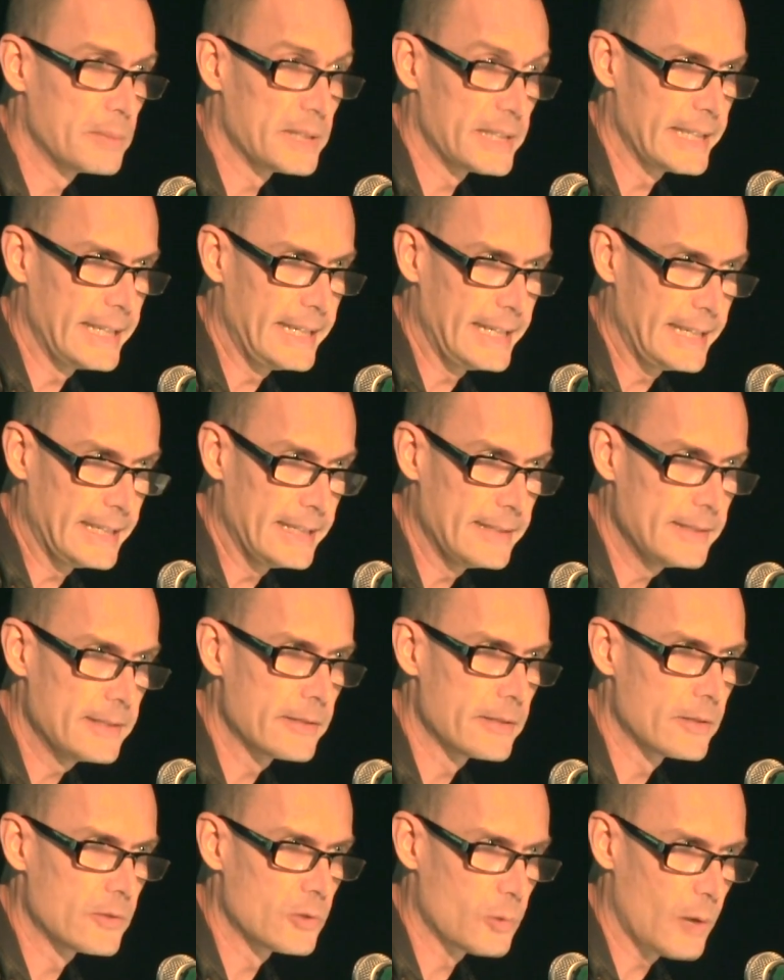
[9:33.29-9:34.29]

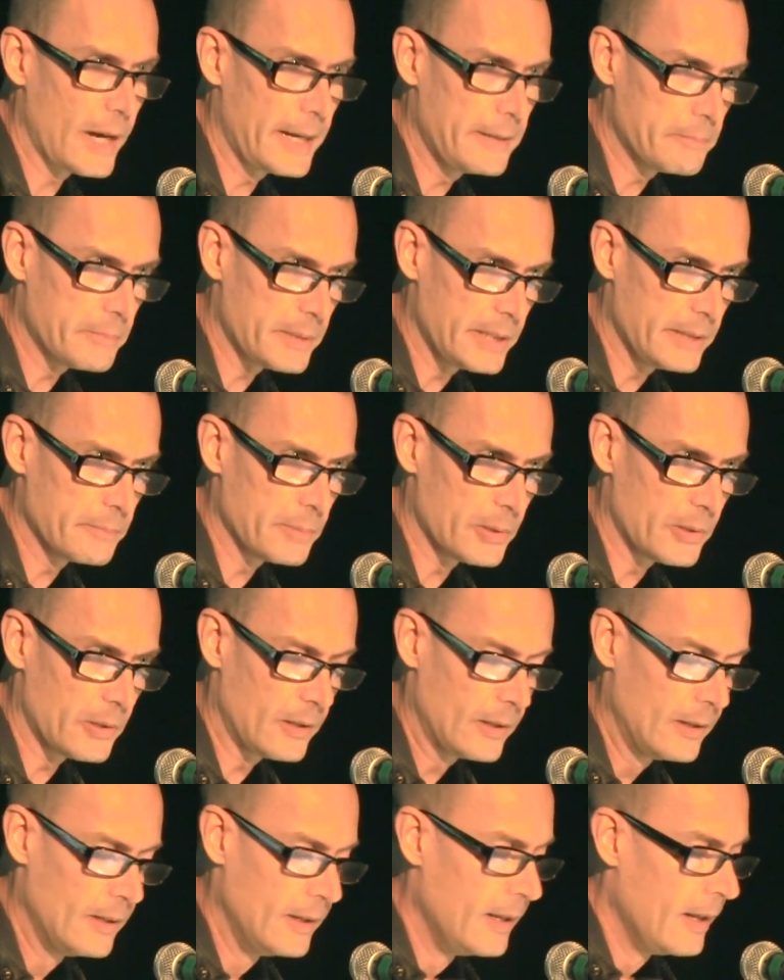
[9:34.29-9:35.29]
please straight
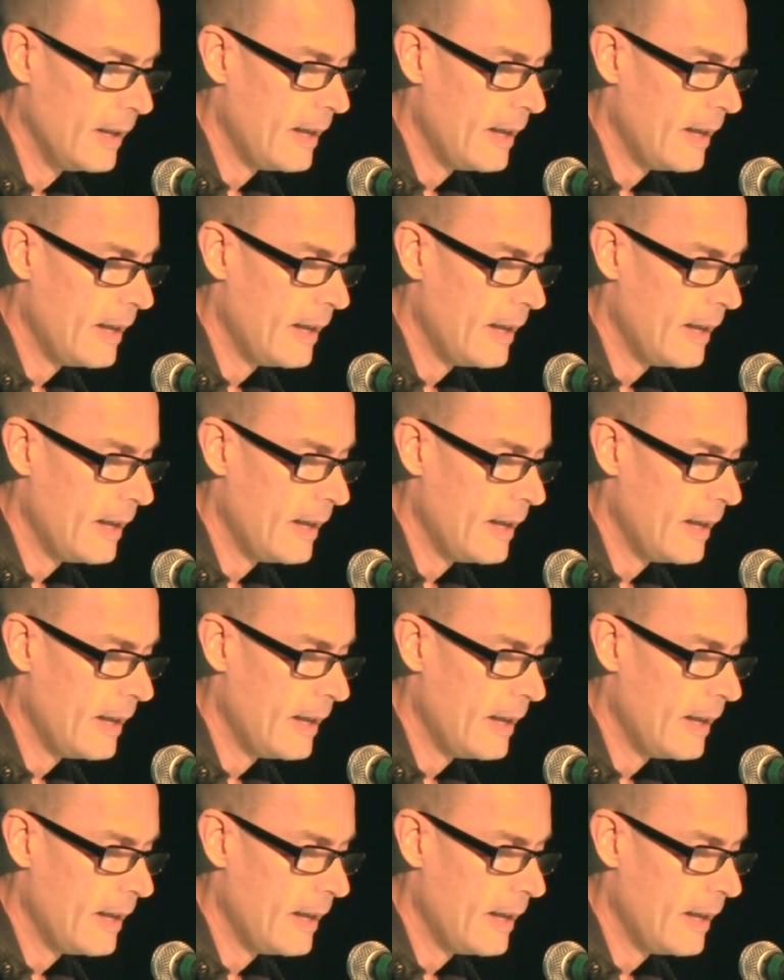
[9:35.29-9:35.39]
people.